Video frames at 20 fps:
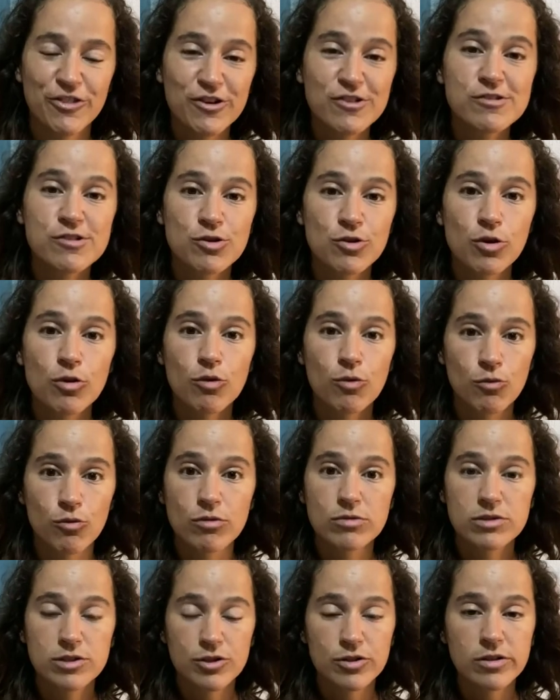those who are
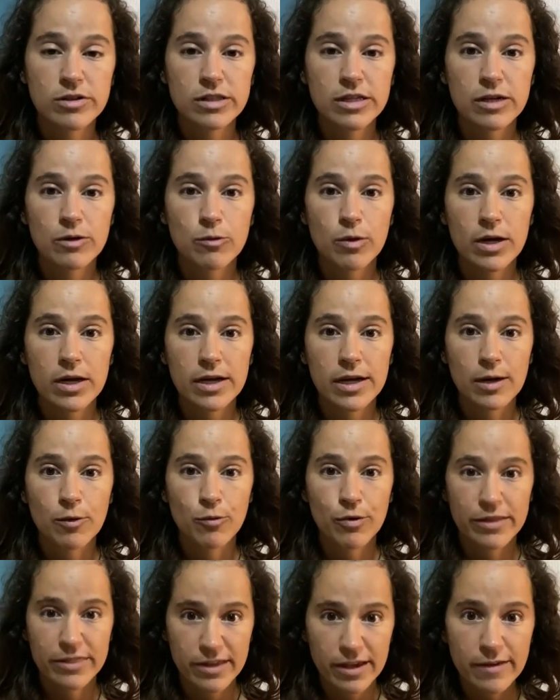truly
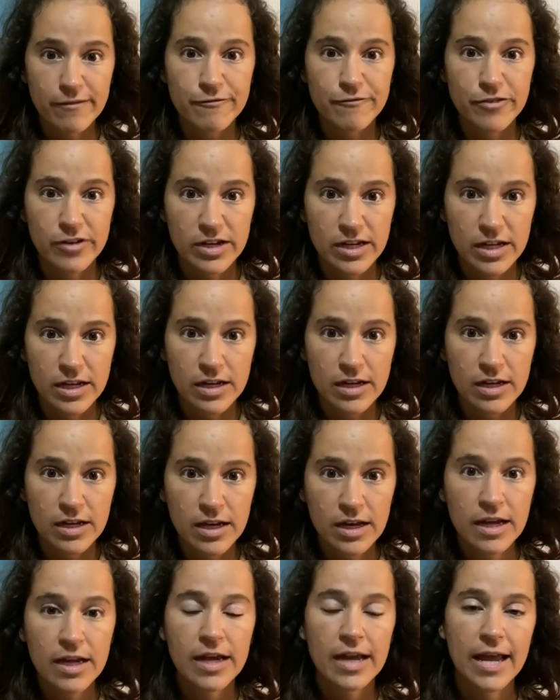working with infinite
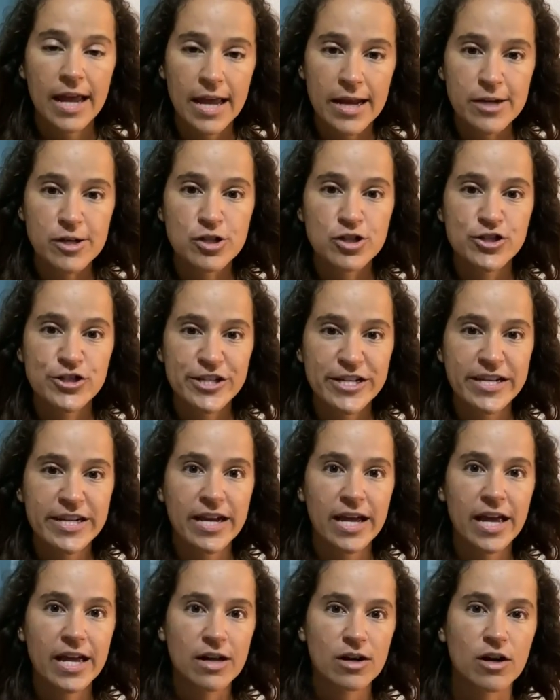
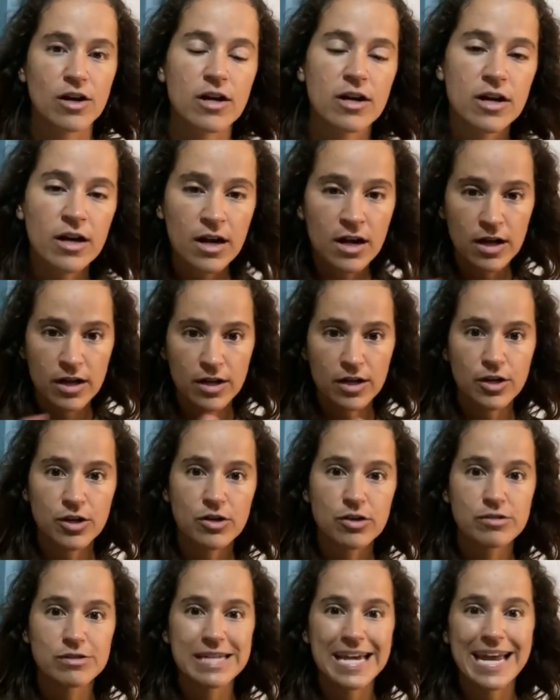energy and are you
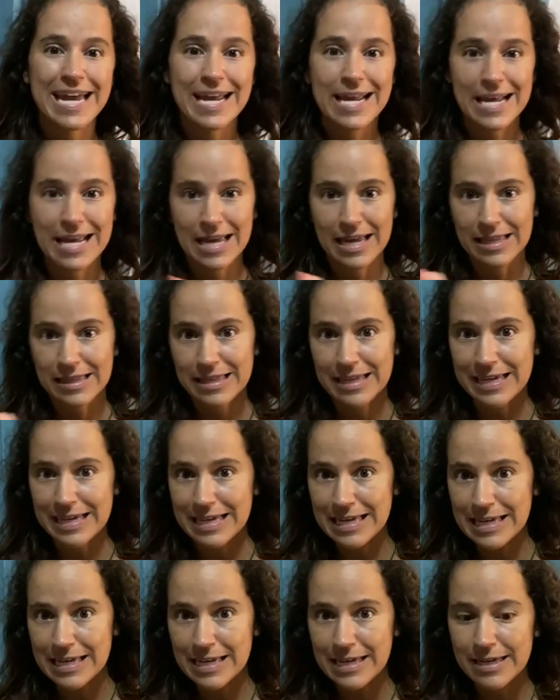know, taking the
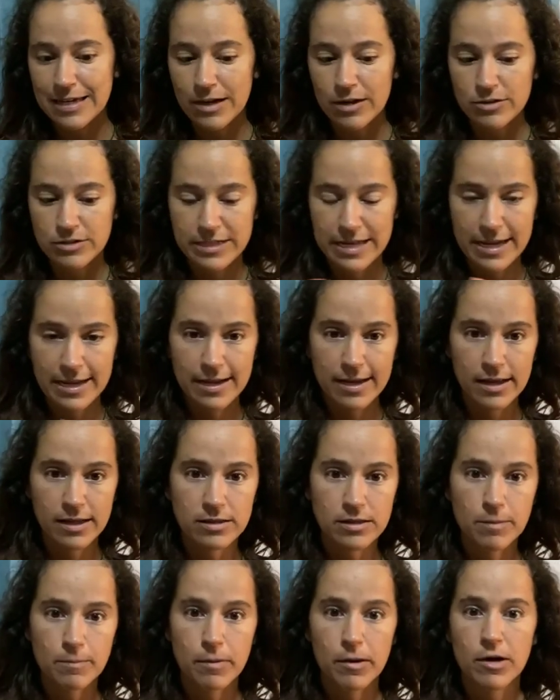ego,
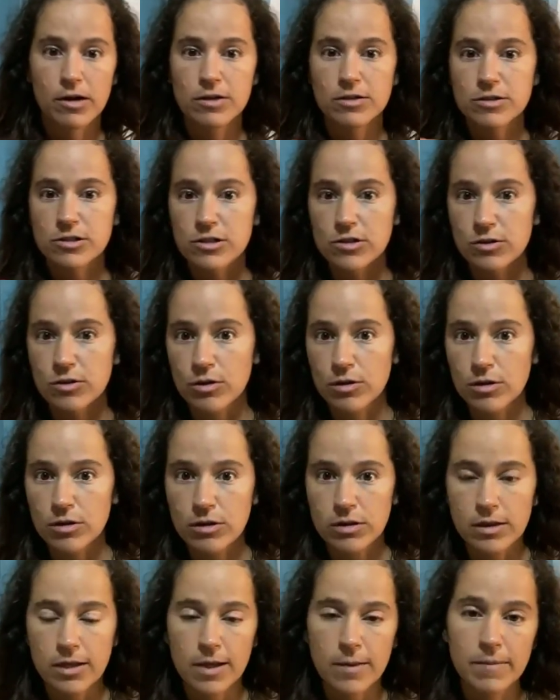taking the
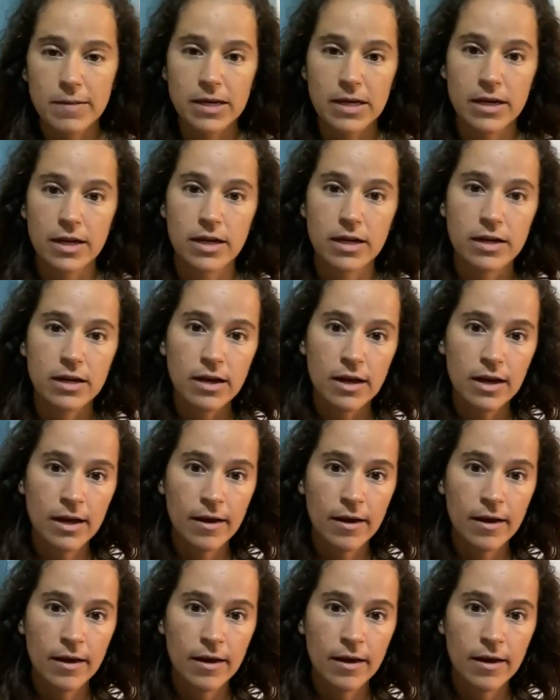personal, limited